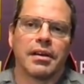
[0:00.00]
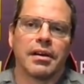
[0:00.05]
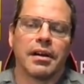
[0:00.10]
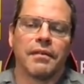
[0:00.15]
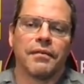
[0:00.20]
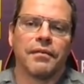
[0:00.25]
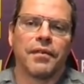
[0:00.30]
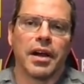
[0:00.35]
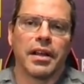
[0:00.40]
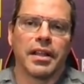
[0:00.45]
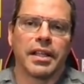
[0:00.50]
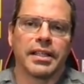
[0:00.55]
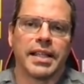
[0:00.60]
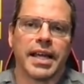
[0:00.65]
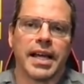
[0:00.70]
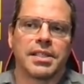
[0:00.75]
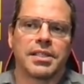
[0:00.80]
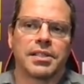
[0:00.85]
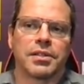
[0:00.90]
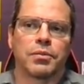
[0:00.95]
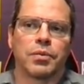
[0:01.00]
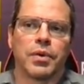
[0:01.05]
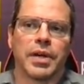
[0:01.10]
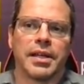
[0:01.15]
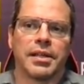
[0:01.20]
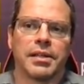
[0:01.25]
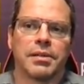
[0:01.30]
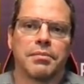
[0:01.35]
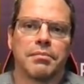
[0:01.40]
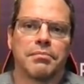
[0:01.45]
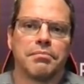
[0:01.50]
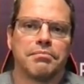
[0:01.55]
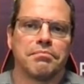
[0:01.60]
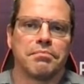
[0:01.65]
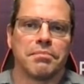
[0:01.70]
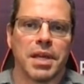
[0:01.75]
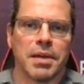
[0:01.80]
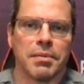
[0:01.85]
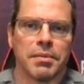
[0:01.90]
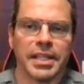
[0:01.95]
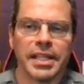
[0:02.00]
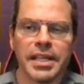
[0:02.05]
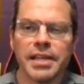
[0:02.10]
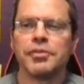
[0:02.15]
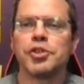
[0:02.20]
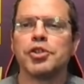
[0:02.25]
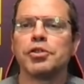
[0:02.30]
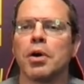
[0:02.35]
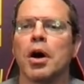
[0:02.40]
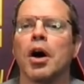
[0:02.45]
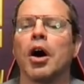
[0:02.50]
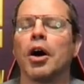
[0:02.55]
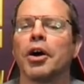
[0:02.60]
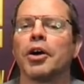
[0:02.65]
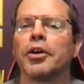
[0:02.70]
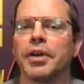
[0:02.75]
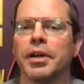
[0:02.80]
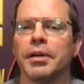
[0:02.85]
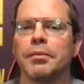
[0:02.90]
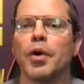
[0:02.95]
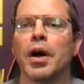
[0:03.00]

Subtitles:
I find like that's a way to, it leaves you hungry,